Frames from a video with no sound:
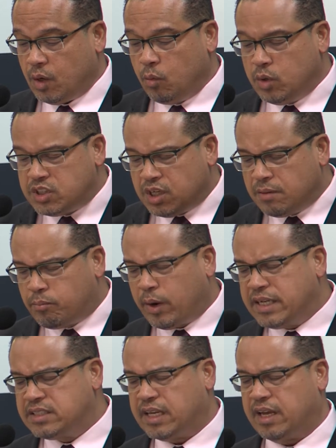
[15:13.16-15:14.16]
We should
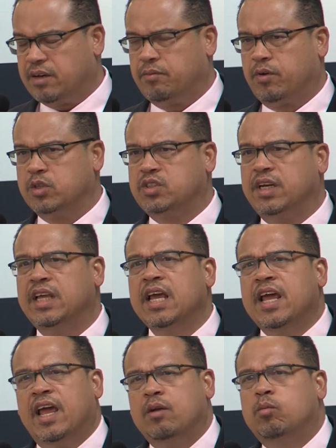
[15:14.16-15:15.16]
embrace that diversity,
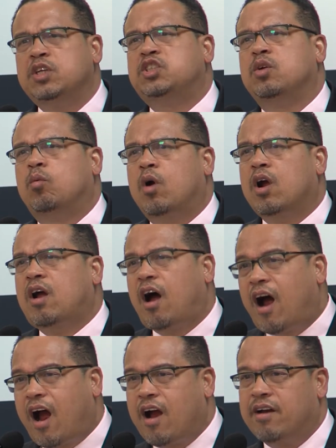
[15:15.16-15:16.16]
and we should work
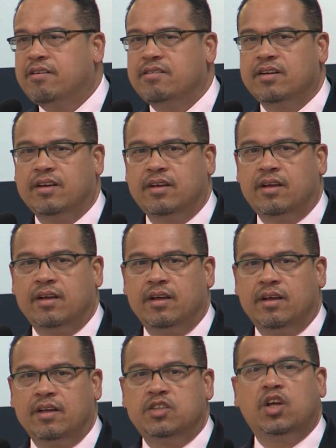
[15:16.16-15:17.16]
hard
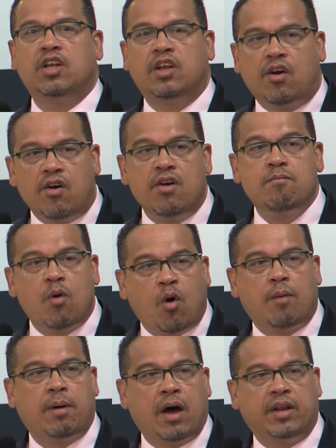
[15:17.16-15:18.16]
to learn
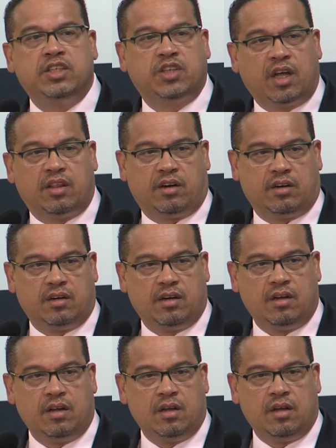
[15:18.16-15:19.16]
more about each other.
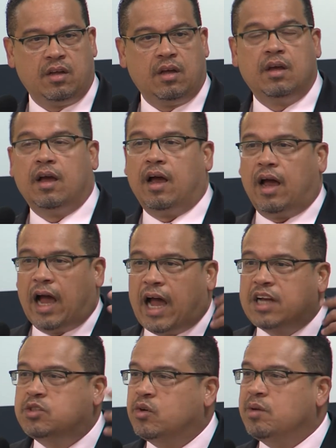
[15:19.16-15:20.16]

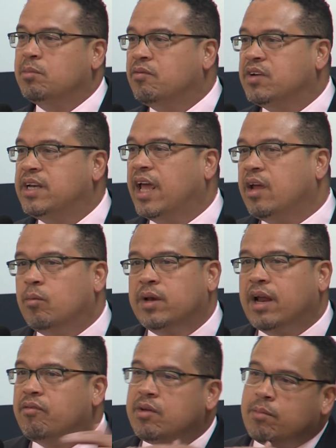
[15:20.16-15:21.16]
I dream of a day
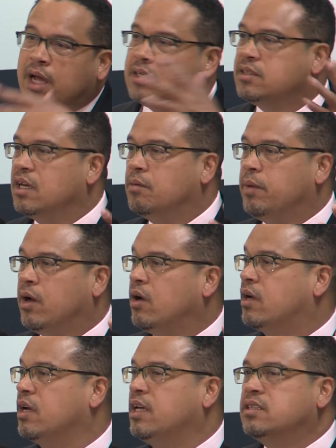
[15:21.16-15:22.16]
when every mosque in
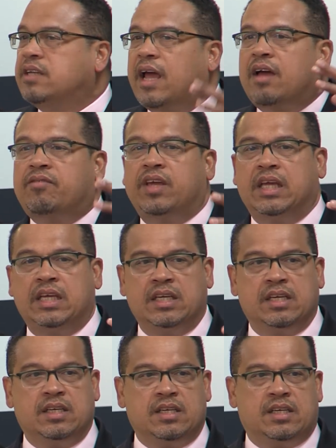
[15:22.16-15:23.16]
America is having
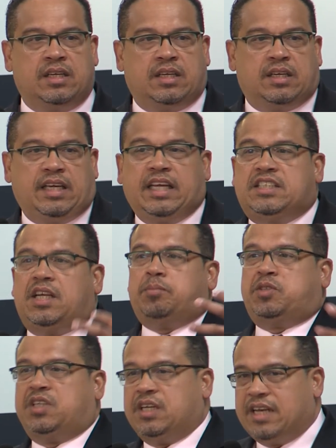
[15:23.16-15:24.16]

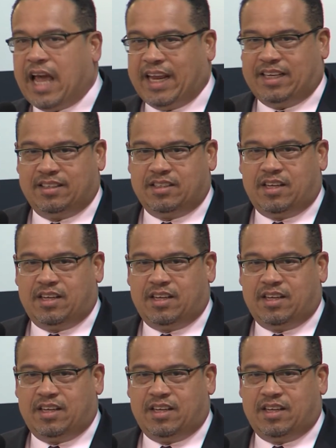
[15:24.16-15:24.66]
Egyptian night.